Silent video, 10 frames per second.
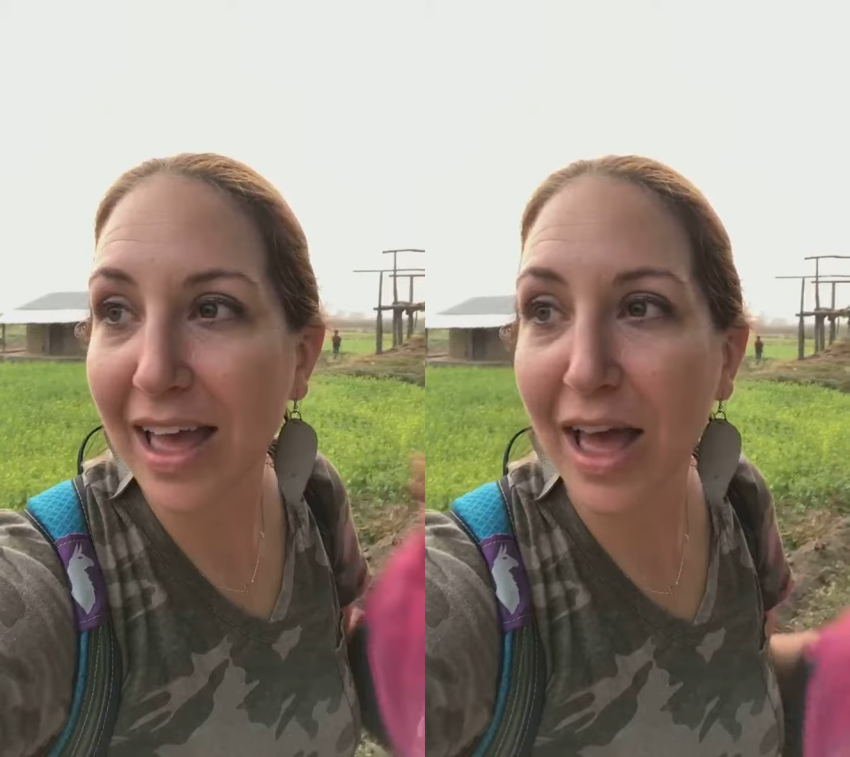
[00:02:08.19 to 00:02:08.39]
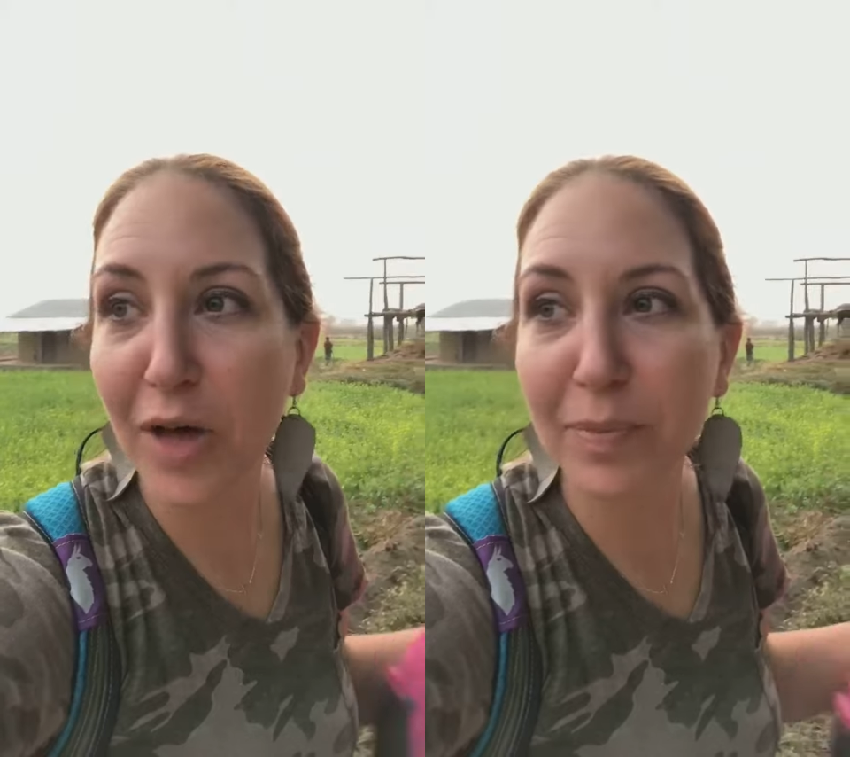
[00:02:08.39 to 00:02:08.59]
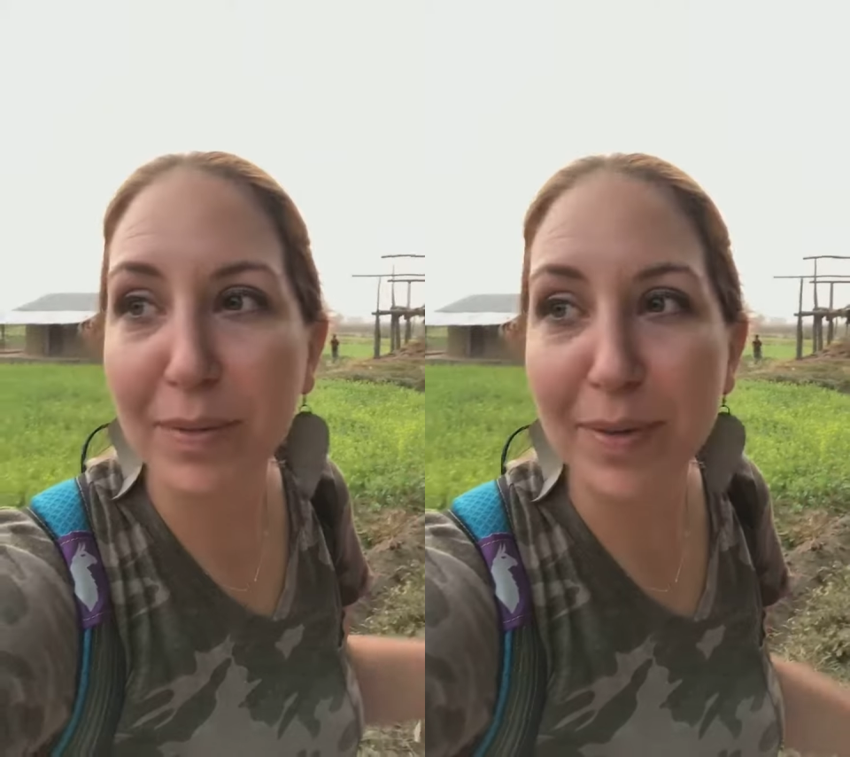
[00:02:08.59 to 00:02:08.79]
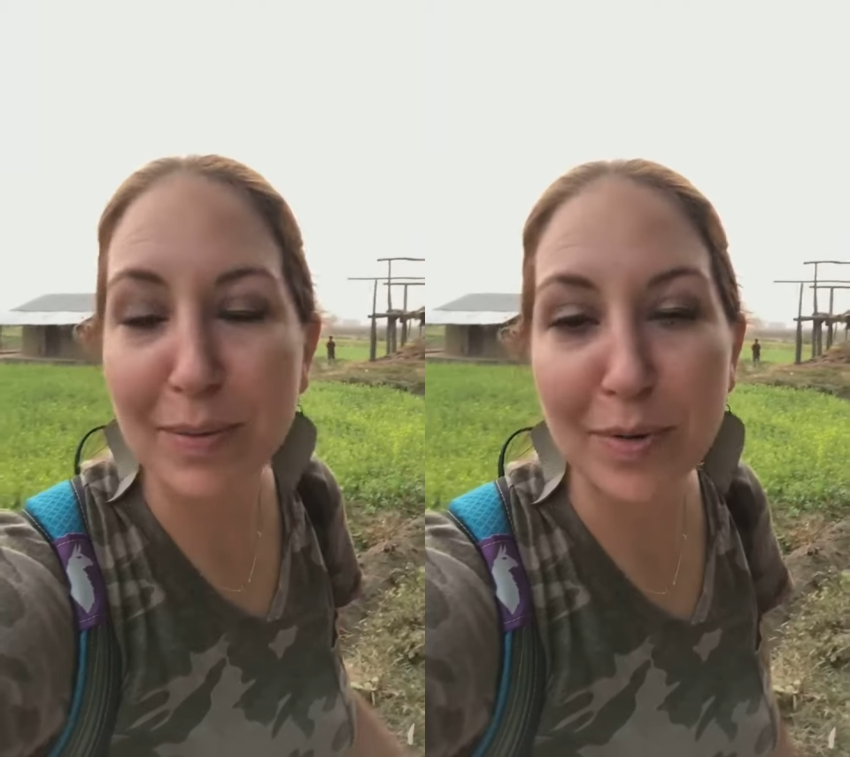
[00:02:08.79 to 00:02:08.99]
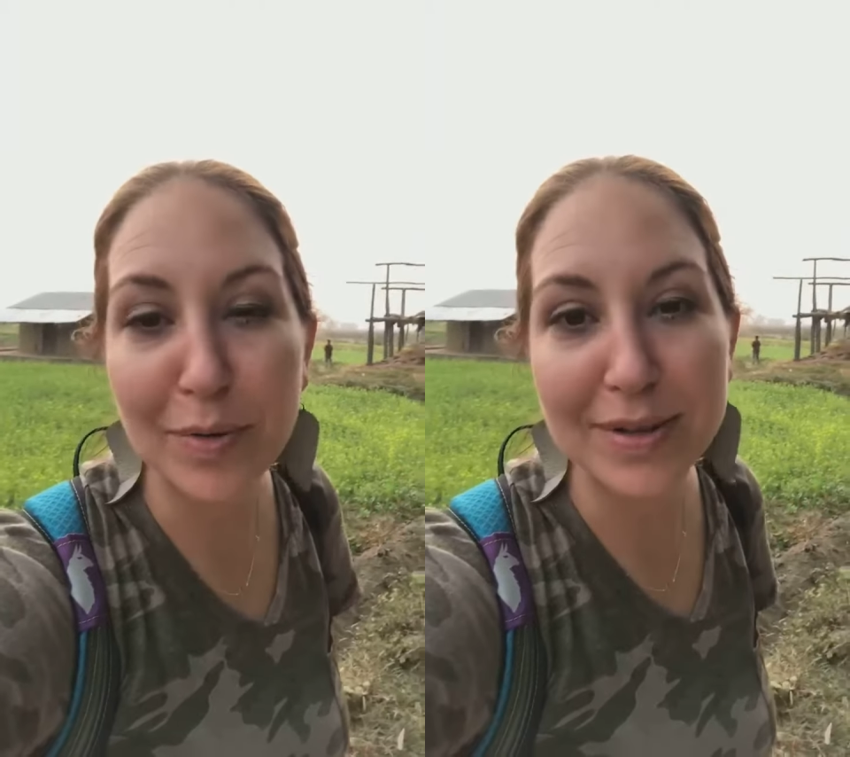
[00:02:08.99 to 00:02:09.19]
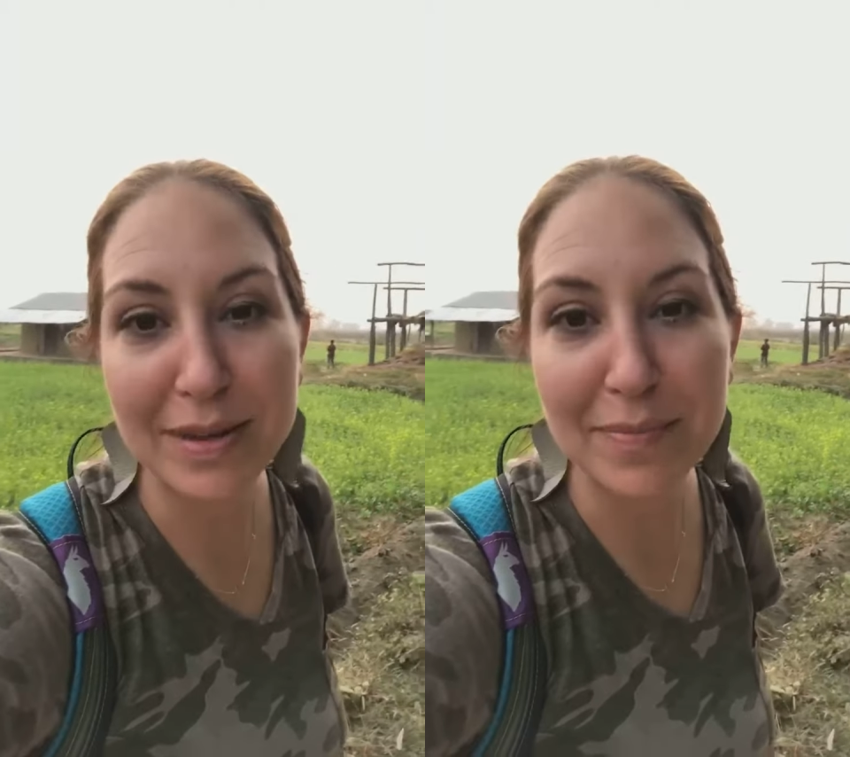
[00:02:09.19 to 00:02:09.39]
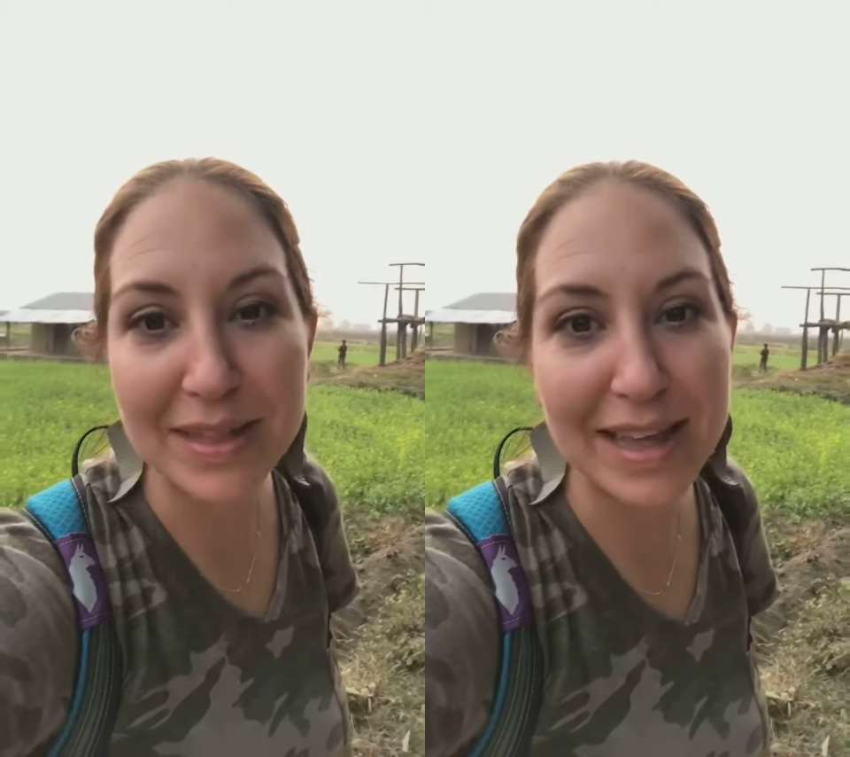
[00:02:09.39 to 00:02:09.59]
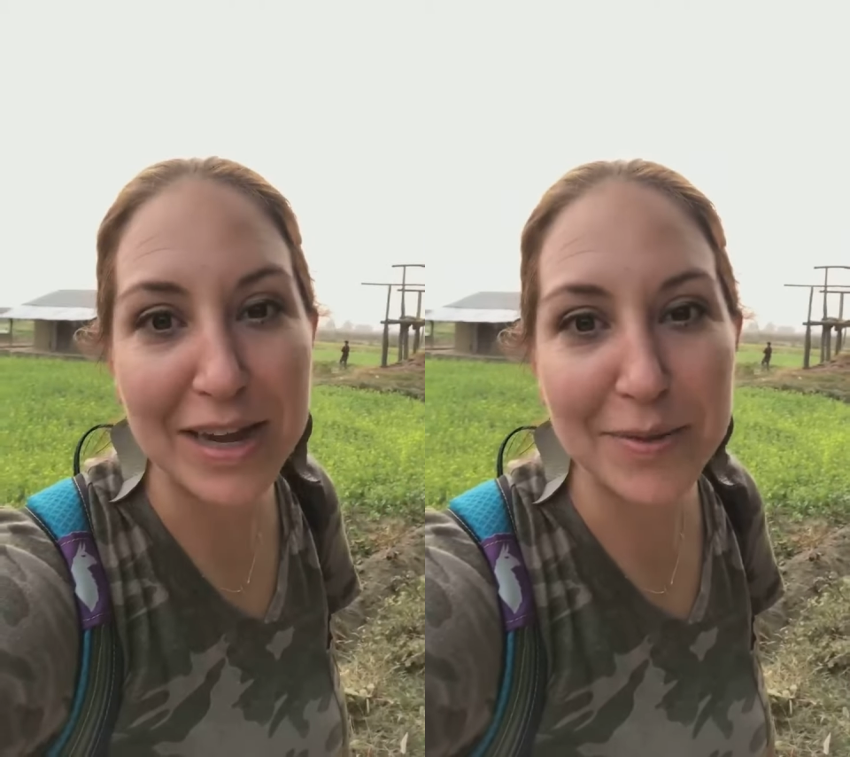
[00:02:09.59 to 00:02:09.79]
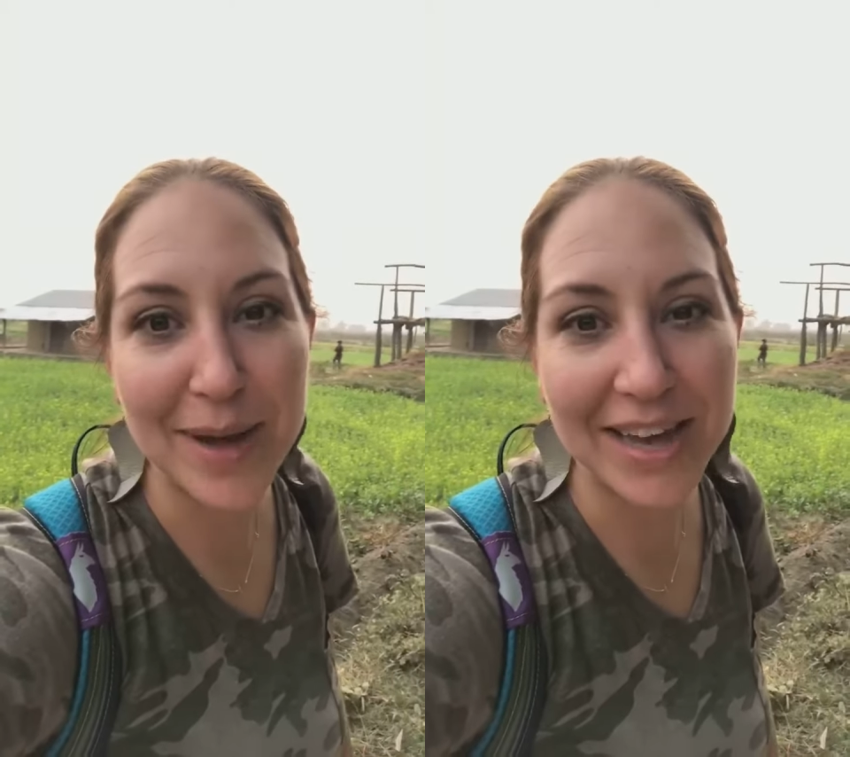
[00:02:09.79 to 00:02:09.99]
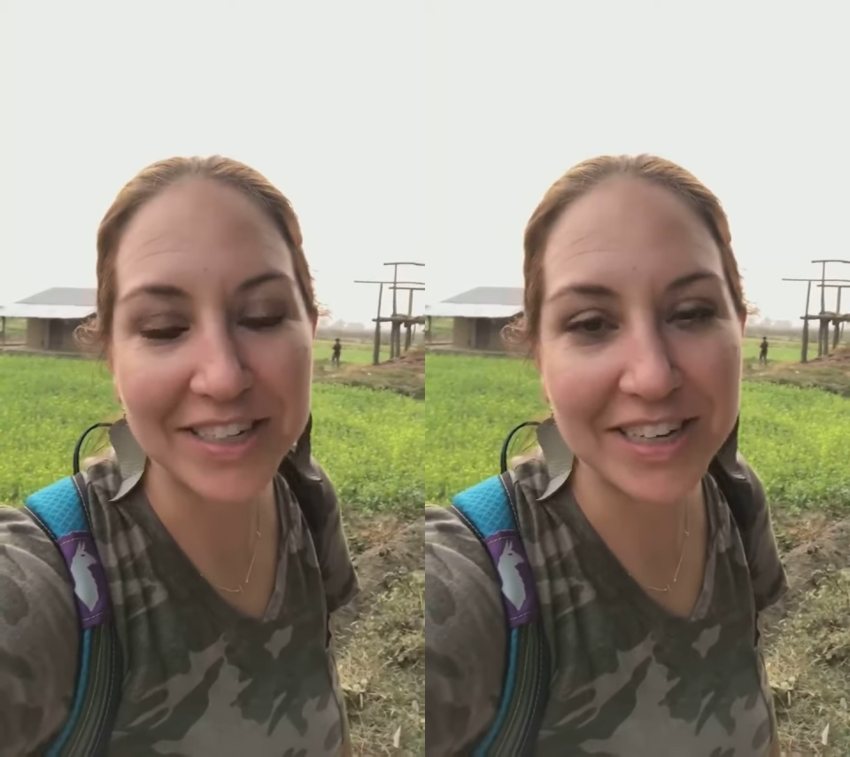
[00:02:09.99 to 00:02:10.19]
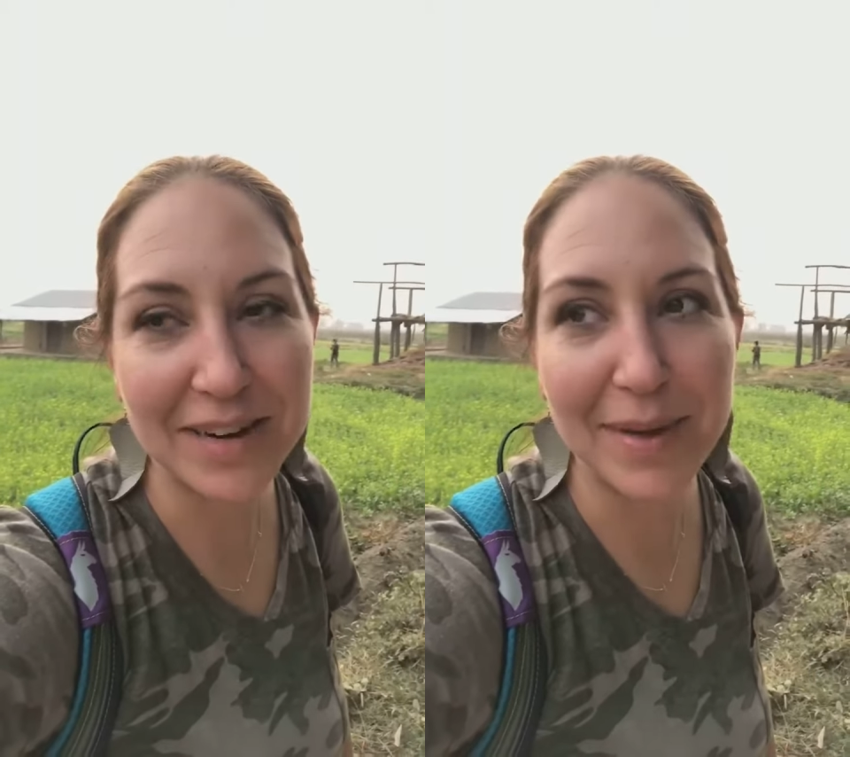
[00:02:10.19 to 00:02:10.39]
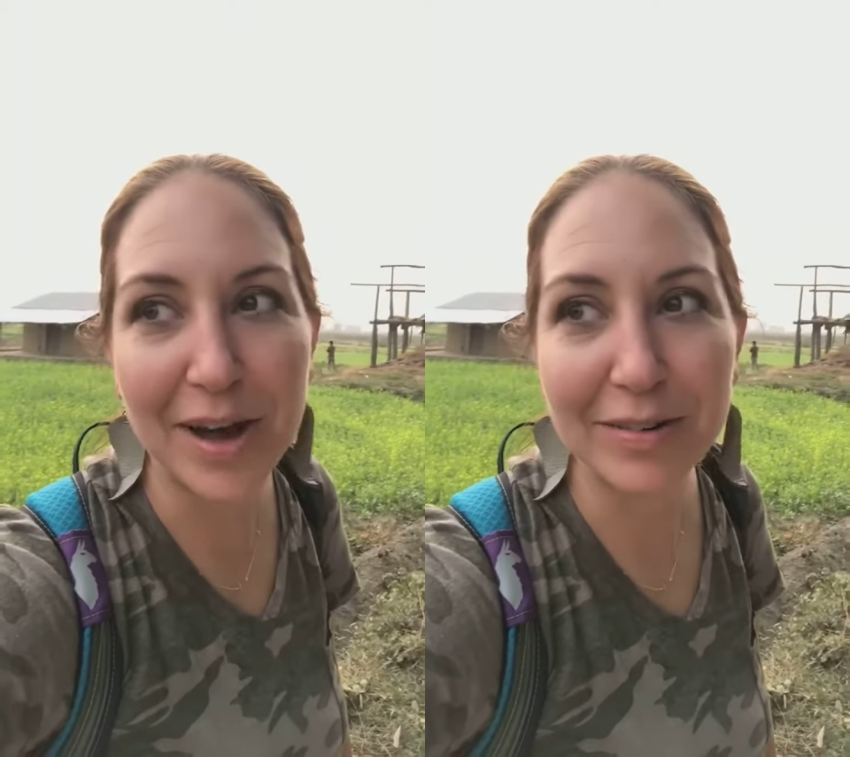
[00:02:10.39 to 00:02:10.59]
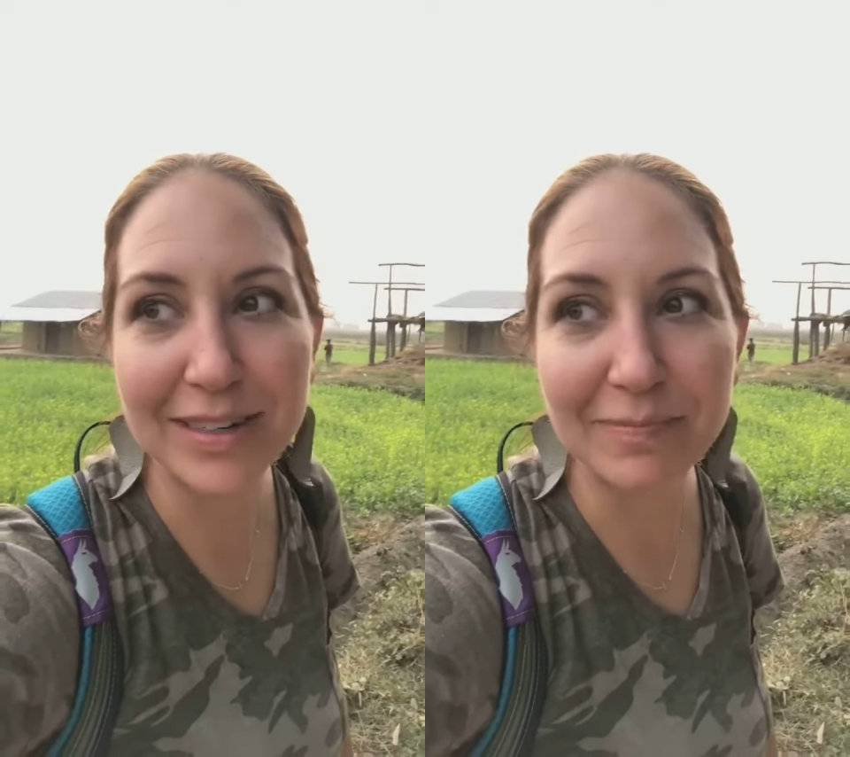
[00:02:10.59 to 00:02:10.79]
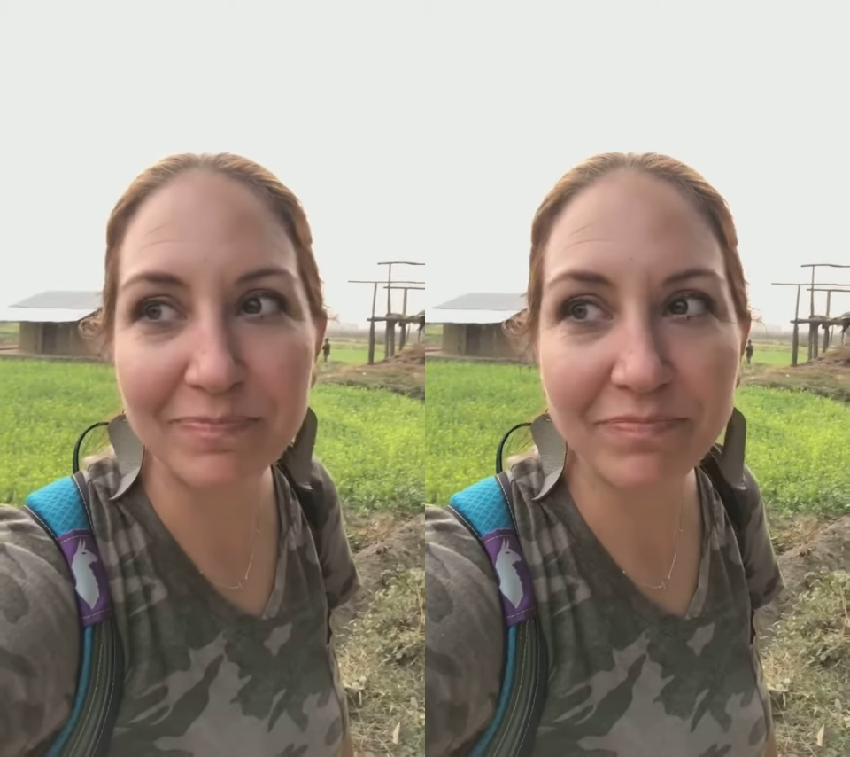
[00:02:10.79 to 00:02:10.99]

helping people with something that you're passionate about.